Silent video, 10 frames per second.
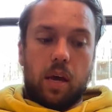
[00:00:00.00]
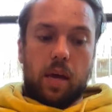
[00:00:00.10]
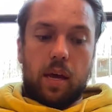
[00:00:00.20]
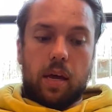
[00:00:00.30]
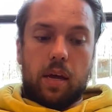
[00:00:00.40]

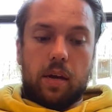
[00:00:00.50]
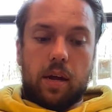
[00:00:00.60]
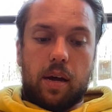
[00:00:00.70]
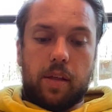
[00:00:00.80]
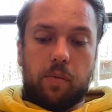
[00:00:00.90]
And
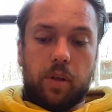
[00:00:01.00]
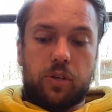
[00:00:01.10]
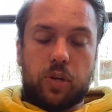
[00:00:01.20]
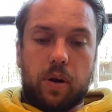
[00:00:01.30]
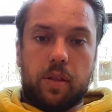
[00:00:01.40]
uh, they really
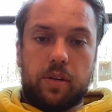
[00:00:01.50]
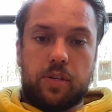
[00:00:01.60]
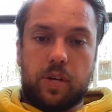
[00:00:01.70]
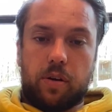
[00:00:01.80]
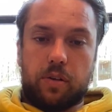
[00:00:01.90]
started the
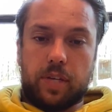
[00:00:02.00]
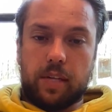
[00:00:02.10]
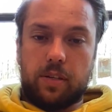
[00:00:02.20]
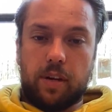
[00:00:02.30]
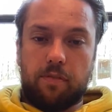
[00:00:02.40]
seeker
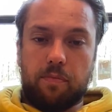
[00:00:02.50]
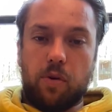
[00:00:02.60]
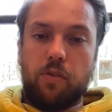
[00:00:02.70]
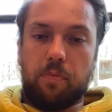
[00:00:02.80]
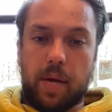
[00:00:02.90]
sensitive
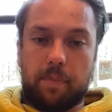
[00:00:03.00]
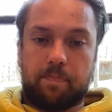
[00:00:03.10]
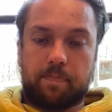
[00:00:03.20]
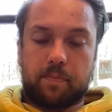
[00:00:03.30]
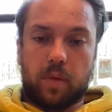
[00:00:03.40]
movement.
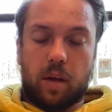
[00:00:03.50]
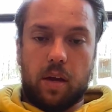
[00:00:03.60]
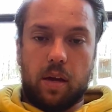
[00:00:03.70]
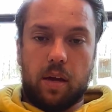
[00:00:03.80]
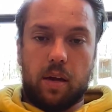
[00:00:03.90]

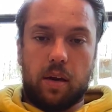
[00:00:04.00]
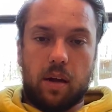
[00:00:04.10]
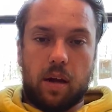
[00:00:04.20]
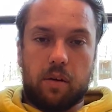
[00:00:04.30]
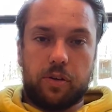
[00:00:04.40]
And
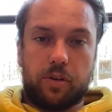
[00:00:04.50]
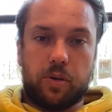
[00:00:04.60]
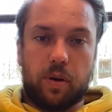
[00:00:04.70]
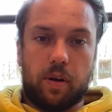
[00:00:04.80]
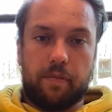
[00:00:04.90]
I'll just
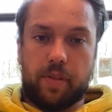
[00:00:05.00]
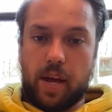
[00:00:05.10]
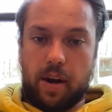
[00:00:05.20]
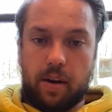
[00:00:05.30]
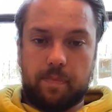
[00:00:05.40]
start off
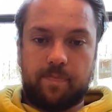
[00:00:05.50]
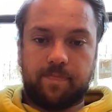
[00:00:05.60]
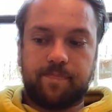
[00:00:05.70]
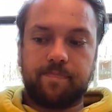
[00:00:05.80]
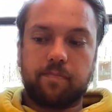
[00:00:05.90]
there.
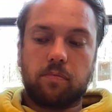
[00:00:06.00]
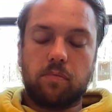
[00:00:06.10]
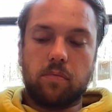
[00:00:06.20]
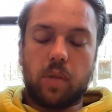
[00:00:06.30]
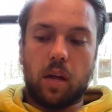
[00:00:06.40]

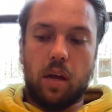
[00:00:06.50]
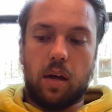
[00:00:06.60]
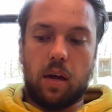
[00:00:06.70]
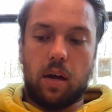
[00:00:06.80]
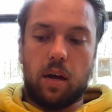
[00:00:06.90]

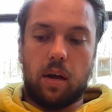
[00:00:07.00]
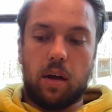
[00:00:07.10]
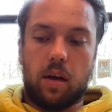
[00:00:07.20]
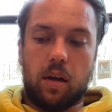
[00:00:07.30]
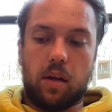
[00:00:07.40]

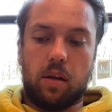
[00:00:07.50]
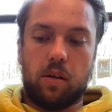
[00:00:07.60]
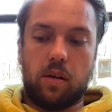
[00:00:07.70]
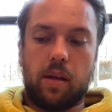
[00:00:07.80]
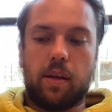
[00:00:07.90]
Uh,
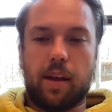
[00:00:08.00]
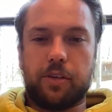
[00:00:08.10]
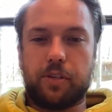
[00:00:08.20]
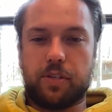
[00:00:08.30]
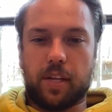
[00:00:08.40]
I
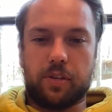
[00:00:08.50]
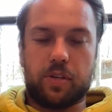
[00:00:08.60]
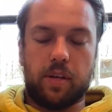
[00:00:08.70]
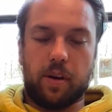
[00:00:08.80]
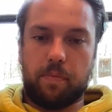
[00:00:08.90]
shouldn't say this,
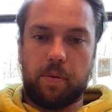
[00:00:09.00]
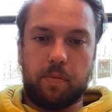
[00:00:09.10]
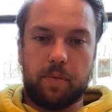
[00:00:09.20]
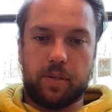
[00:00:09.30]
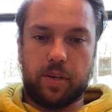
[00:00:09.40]
you know,
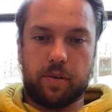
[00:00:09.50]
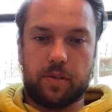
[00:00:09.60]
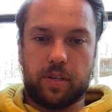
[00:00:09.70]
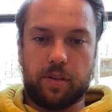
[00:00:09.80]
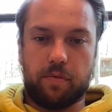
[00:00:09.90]
people have been seeker
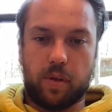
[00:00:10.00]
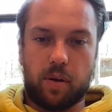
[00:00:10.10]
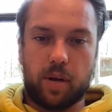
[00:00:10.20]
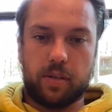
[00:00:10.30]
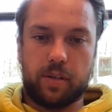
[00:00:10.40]
sensitive with
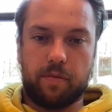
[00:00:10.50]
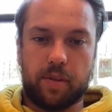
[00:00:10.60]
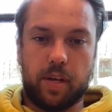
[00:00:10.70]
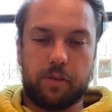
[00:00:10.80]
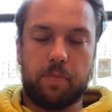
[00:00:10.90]
all kinds of different
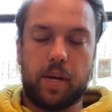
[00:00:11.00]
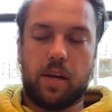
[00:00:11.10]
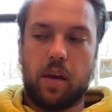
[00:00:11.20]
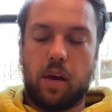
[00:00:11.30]
things, but